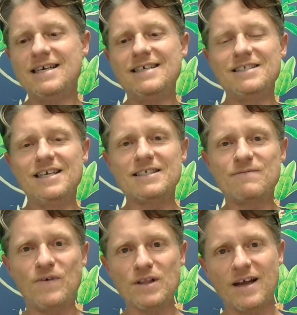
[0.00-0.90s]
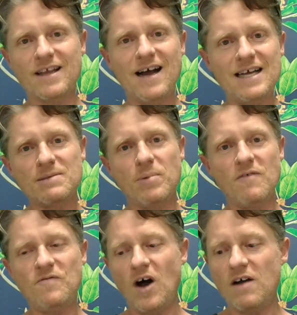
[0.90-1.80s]
just for I had to buy
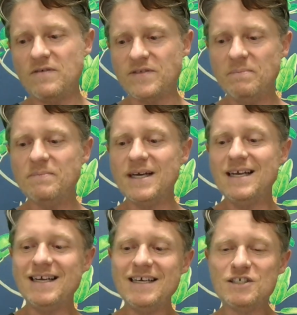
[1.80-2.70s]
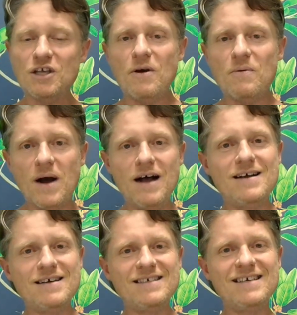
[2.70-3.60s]
5 of them. So
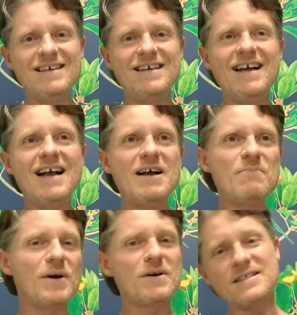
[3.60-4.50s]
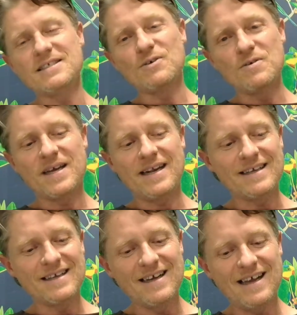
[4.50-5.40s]
because it's all
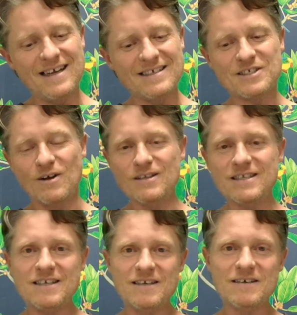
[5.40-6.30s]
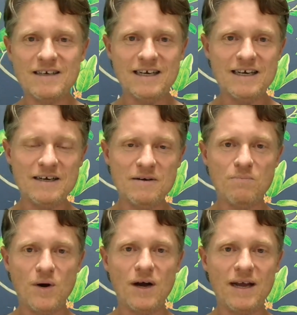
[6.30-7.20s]
getting soldered
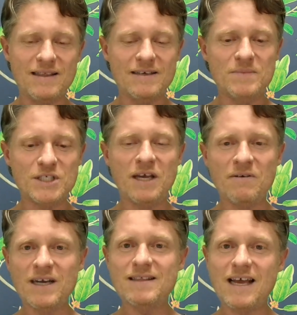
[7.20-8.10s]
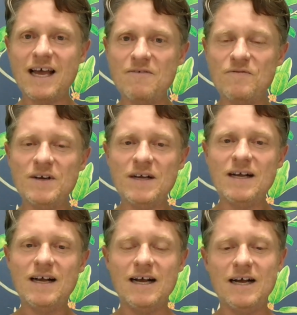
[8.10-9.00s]
by the machinery they have,
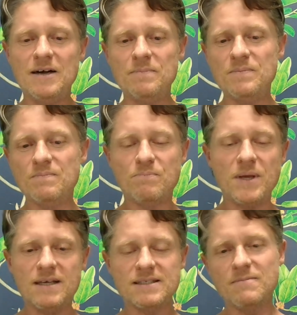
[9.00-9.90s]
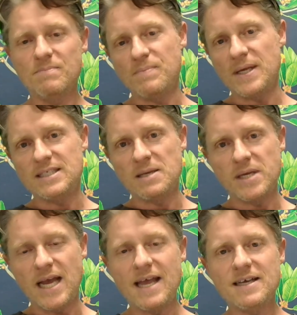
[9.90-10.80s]

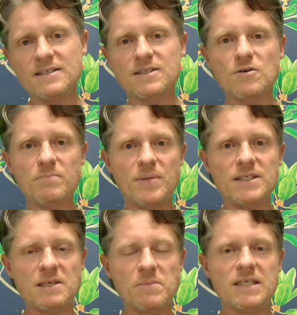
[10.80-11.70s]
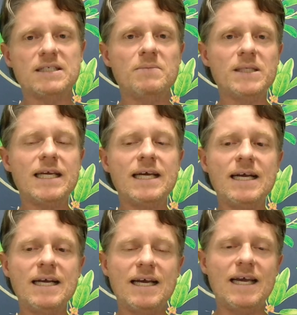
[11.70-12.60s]
PCBA, it's called PCB assembly,
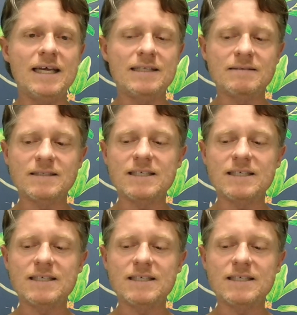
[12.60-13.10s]
and